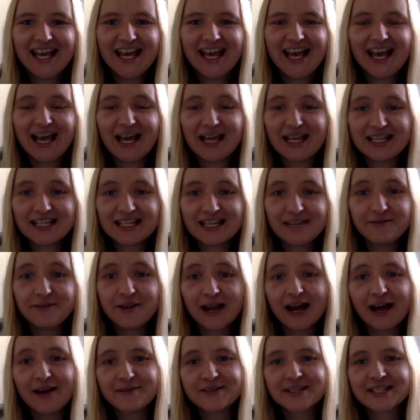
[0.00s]
And if you
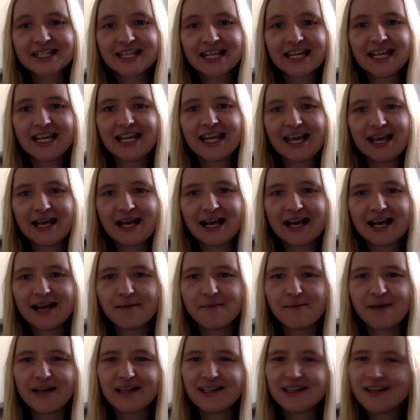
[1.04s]
haven't seen it,
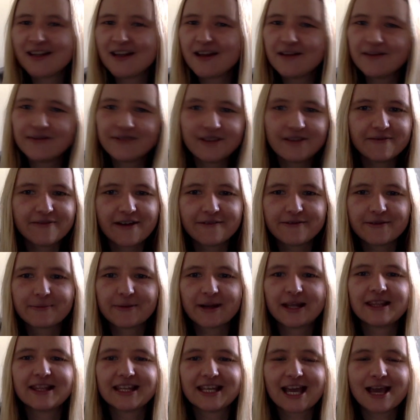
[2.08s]
I don't know if you've ever
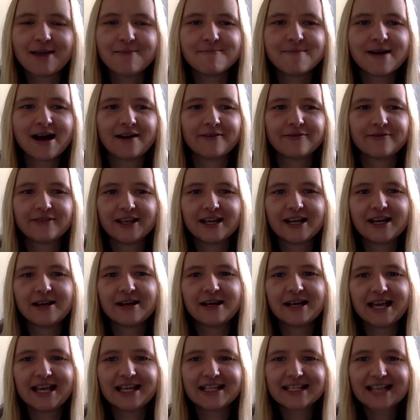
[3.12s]
played the game
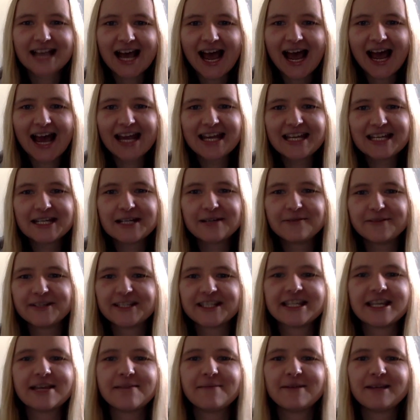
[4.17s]
Mafia. It's kind of a
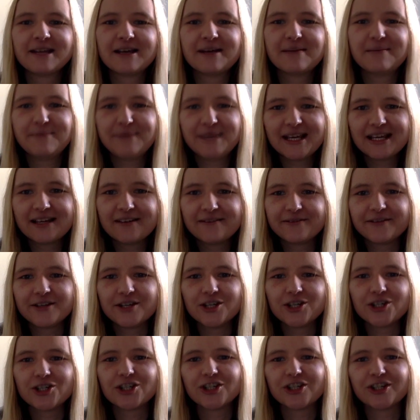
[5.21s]
similar, bigger
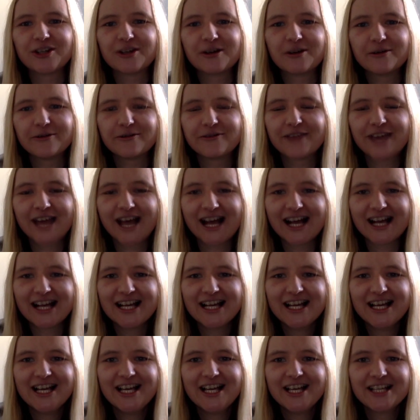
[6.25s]
version of that.
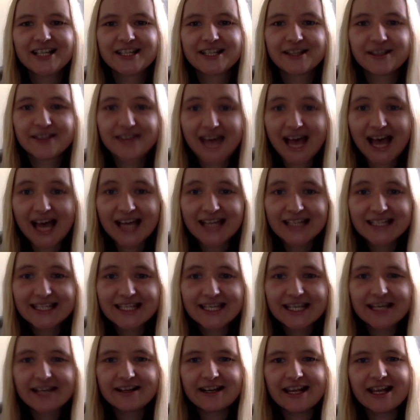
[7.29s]
So the
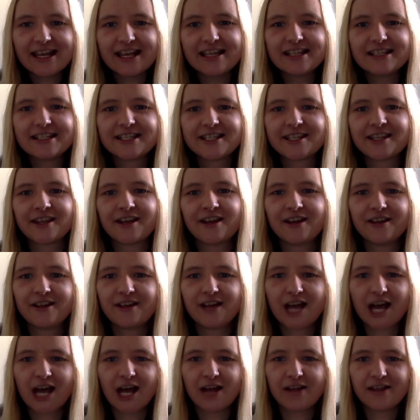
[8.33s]
idea is
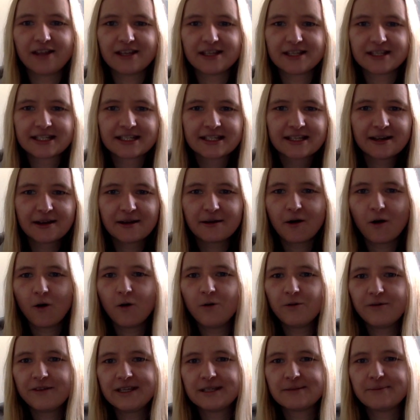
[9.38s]
that there's
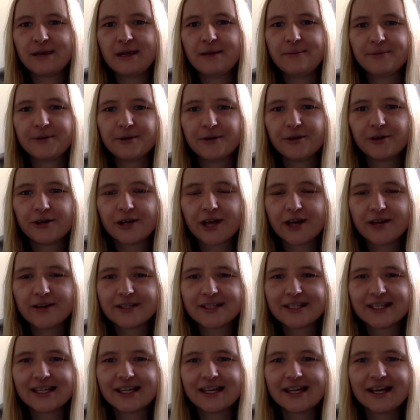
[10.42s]
all these people go
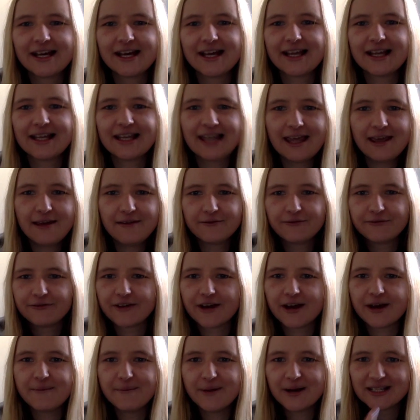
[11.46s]
to live
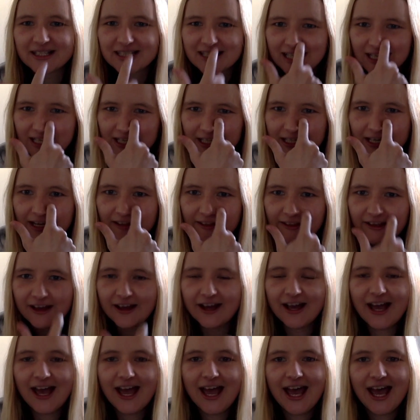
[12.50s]
amongst each
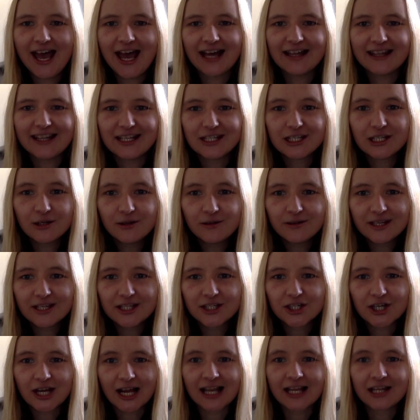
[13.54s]
other and they do these
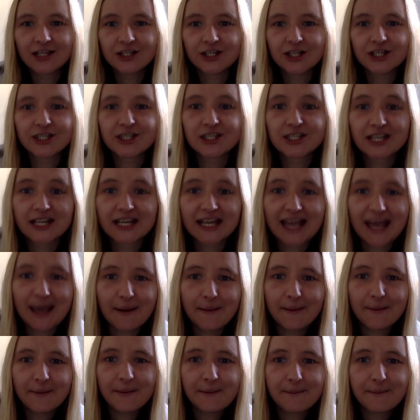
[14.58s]
challenges to get